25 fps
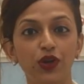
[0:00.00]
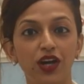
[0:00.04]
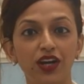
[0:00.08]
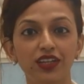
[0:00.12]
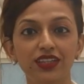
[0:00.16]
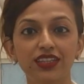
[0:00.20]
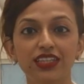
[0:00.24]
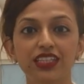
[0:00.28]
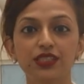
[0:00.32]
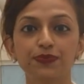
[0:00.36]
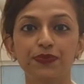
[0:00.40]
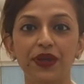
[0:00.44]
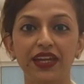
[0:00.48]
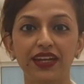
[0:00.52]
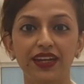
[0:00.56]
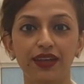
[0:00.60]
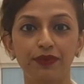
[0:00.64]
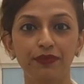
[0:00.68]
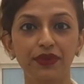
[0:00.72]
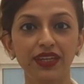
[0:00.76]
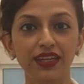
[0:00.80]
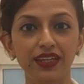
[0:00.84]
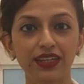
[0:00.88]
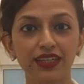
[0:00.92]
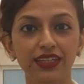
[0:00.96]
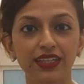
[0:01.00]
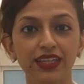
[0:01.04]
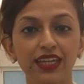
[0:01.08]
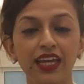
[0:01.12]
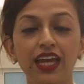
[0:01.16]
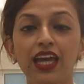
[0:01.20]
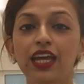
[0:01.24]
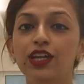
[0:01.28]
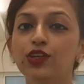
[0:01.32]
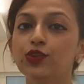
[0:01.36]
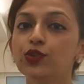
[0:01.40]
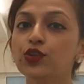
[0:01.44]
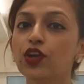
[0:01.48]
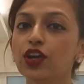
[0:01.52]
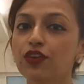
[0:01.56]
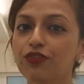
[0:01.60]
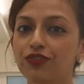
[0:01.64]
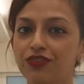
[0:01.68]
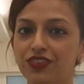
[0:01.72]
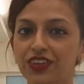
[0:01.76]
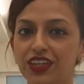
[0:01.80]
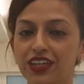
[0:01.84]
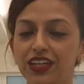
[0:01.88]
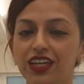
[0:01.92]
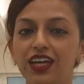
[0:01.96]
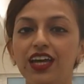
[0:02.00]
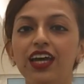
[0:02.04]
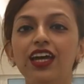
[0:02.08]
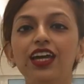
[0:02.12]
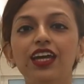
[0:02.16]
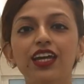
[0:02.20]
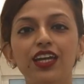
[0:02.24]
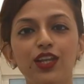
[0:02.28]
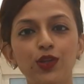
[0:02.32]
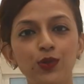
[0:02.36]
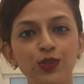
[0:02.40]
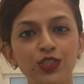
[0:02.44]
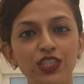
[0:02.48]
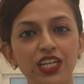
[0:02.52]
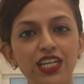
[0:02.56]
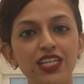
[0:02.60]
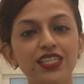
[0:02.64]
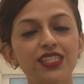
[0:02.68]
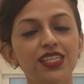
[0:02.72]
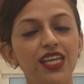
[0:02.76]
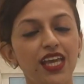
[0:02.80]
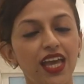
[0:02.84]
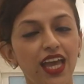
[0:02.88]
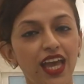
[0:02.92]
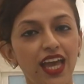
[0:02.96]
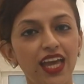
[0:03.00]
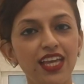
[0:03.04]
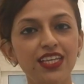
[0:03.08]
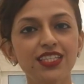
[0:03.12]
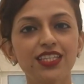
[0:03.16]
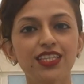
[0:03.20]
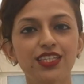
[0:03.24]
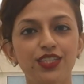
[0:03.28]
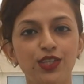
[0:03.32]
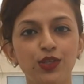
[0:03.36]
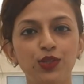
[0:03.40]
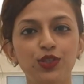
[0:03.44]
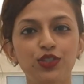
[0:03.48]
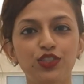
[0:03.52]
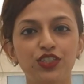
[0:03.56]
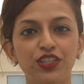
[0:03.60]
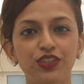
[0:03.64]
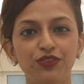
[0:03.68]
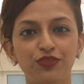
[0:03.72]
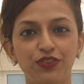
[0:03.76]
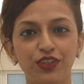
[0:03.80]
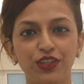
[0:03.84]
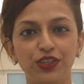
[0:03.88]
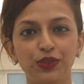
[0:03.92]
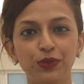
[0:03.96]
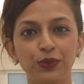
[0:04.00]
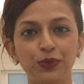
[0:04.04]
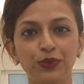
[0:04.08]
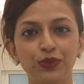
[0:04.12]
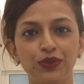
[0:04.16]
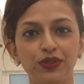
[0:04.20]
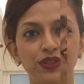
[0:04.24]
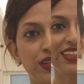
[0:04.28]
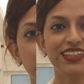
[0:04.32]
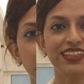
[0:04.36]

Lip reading: throughout this pandemic? Do not fear, Glojas has a solution for you.